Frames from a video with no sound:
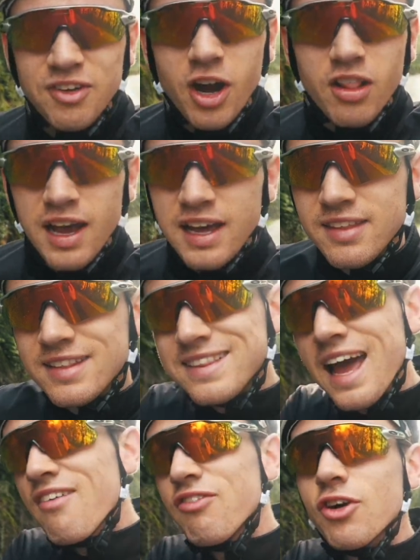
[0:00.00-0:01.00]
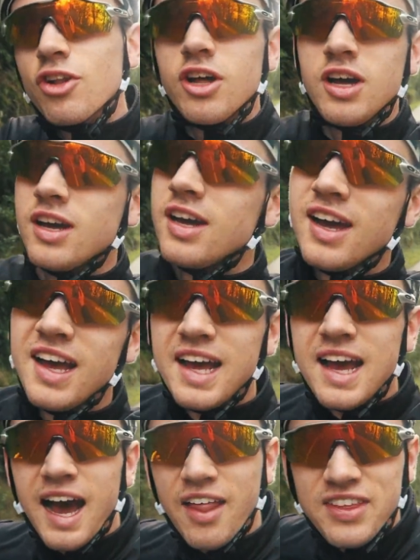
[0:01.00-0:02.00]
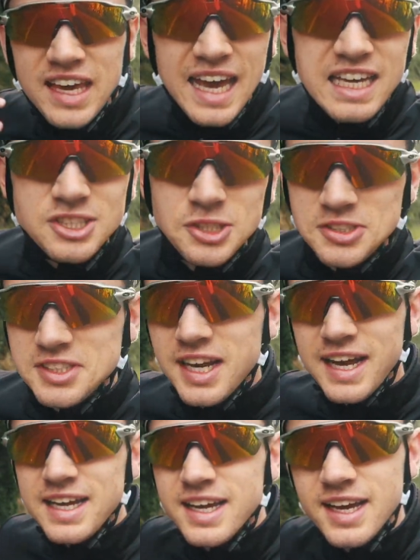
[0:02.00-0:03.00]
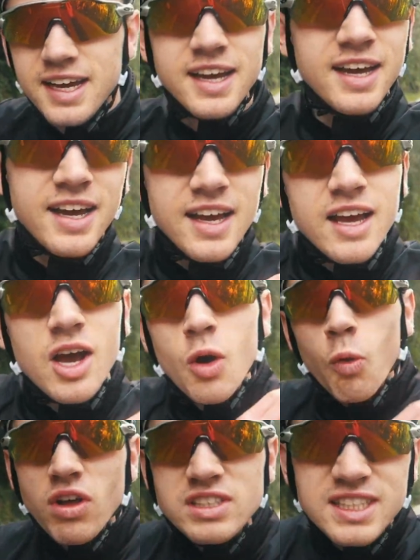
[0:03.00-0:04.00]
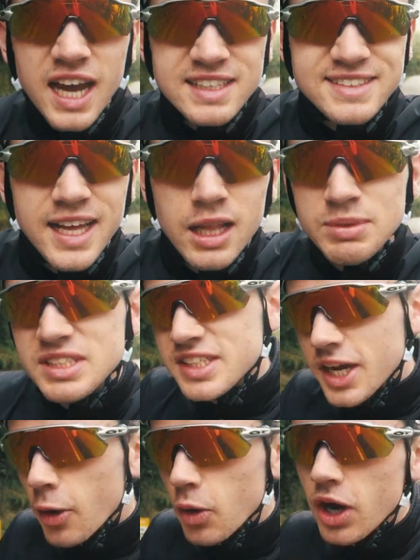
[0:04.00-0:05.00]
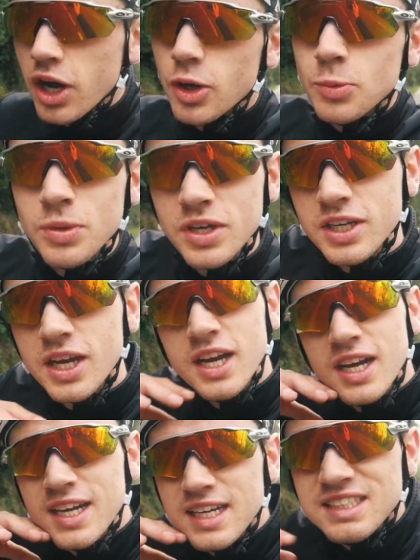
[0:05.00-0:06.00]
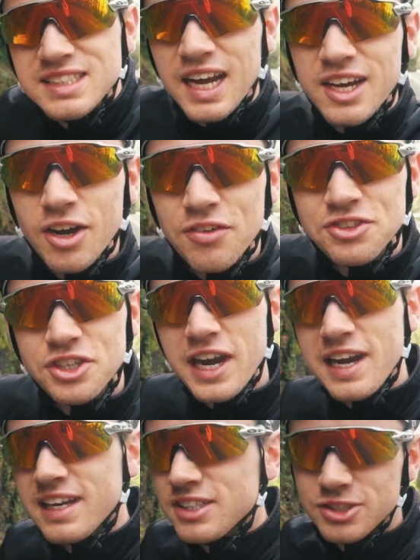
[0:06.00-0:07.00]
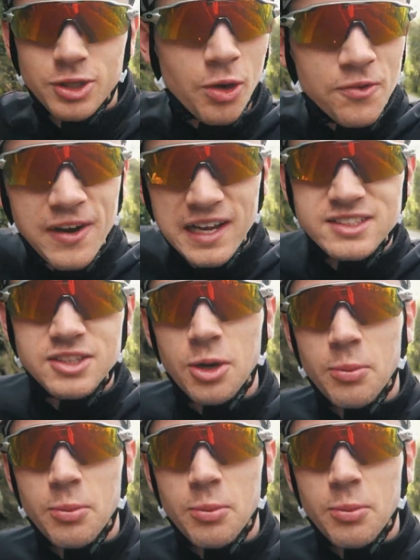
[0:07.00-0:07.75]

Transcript: got like the devil and the angel today. One side's telling me to go home, sack off training, just go and rest